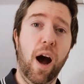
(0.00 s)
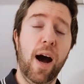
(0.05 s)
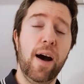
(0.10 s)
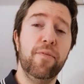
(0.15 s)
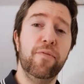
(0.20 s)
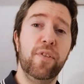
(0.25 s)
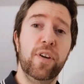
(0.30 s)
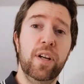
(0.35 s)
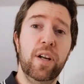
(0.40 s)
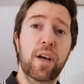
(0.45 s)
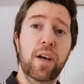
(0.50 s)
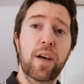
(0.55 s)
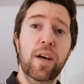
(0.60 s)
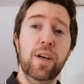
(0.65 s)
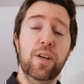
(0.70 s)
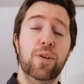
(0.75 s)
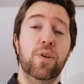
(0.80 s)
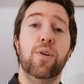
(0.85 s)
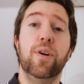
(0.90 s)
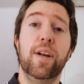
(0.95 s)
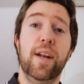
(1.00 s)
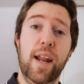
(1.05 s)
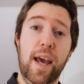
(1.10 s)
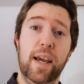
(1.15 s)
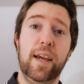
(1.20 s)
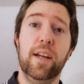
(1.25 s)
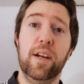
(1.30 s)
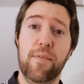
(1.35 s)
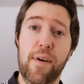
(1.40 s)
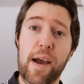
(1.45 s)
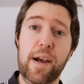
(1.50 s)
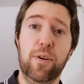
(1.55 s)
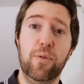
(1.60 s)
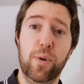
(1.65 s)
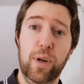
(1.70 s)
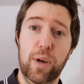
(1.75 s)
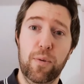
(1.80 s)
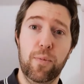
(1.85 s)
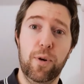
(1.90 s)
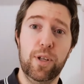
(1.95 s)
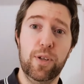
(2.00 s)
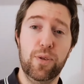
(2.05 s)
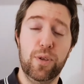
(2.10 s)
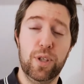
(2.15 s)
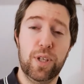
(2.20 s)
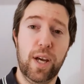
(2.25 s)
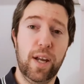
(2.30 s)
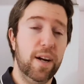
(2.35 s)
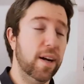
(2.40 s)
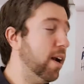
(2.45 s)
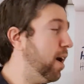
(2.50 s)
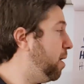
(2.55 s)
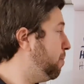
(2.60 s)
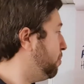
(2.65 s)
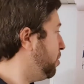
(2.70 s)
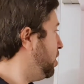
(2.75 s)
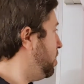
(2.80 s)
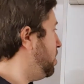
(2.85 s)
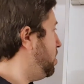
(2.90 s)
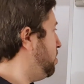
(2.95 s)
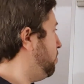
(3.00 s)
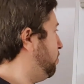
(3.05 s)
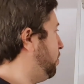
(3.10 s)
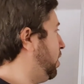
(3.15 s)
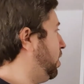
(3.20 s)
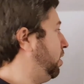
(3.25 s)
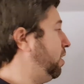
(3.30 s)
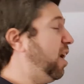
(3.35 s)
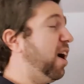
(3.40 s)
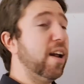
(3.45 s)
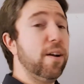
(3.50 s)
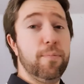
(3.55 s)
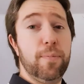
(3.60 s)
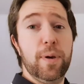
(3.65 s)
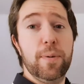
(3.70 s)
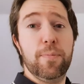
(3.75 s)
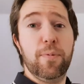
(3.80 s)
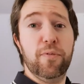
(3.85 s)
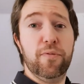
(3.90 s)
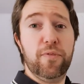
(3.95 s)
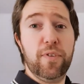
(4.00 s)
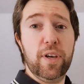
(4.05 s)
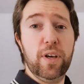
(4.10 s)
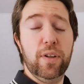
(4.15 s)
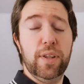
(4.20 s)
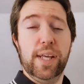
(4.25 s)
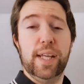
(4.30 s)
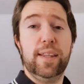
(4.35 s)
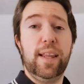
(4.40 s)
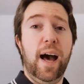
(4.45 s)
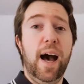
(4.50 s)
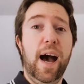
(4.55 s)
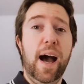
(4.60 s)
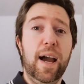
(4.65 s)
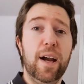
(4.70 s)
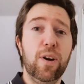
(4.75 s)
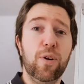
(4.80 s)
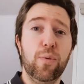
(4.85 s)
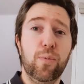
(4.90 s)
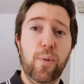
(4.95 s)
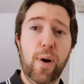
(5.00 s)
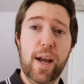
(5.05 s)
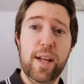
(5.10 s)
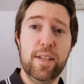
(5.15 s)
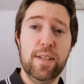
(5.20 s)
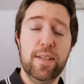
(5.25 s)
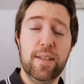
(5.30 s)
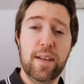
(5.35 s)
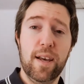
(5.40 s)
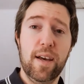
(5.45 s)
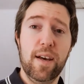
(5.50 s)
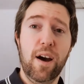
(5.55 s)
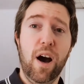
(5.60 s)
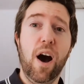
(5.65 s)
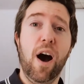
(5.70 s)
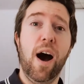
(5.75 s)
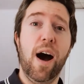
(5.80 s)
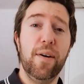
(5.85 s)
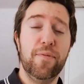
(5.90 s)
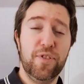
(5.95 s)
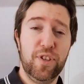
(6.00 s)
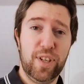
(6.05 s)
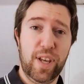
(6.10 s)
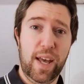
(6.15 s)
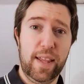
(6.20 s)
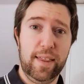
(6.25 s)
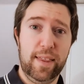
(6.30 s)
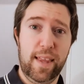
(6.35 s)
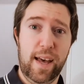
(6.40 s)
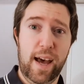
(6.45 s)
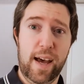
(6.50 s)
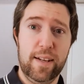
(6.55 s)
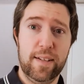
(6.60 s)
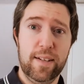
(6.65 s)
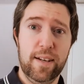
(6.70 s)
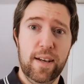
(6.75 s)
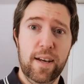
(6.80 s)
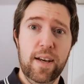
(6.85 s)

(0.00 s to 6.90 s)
Often you're a negative equity when you set it up, but a lot of people feel that the higher rents offset that.